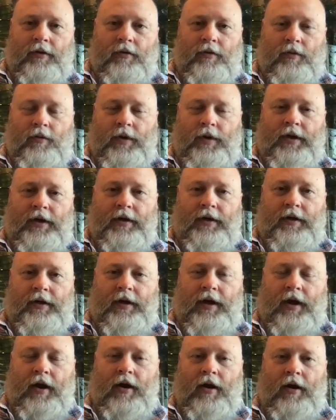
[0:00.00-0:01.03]

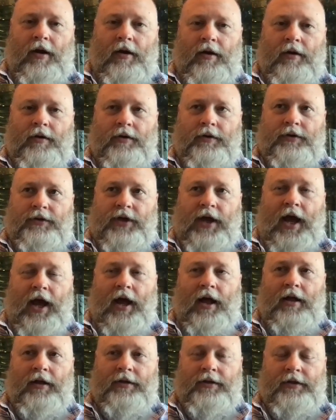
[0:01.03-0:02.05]
when our
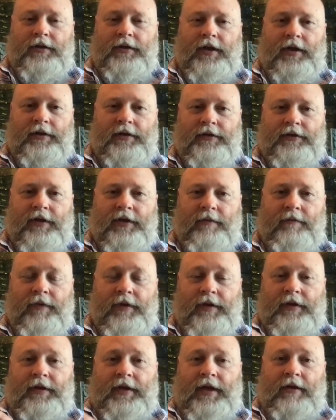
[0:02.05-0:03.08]
child does
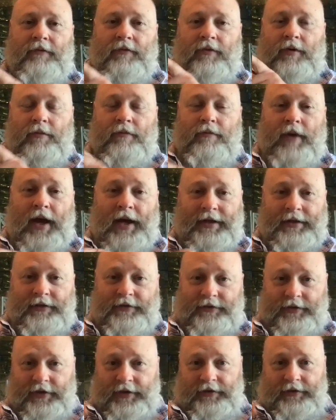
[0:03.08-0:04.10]
something that
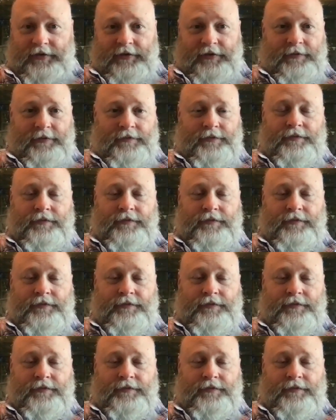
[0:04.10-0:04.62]
reminds us